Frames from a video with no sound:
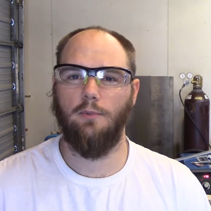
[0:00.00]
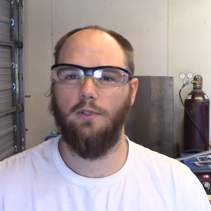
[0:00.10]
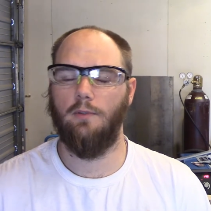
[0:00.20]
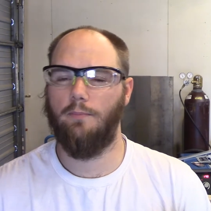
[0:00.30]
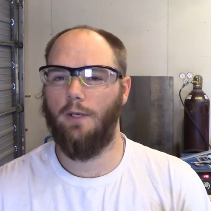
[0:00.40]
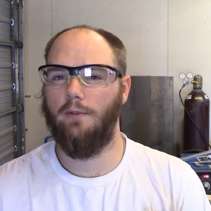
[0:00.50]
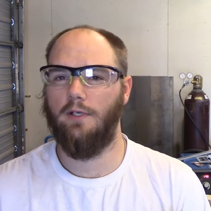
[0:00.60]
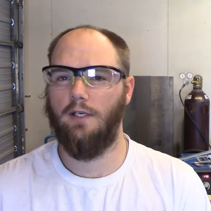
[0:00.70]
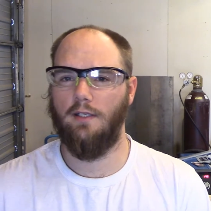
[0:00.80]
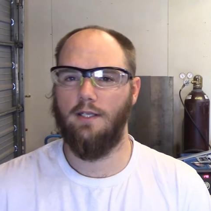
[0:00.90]
I'm going to
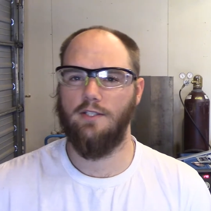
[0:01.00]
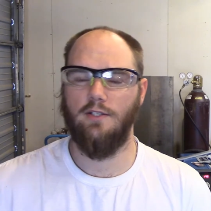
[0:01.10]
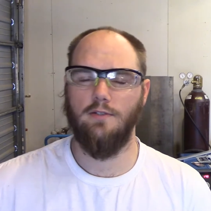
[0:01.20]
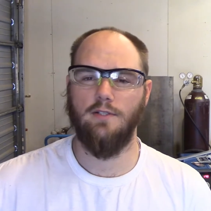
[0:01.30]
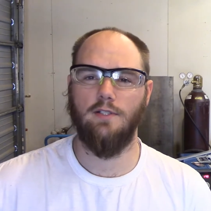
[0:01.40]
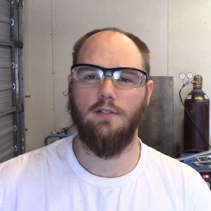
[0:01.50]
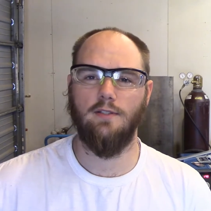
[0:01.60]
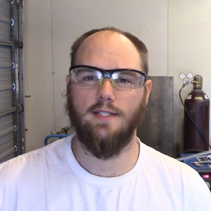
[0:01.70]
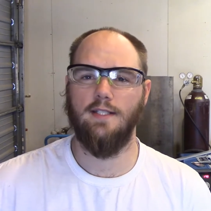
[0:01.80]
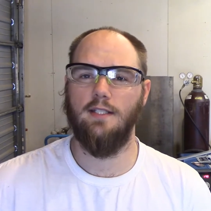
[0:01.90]
probably cut and etch those
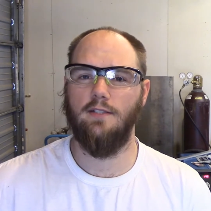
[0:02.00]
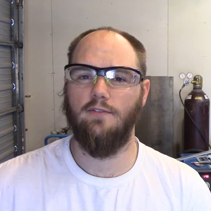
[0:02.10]
and see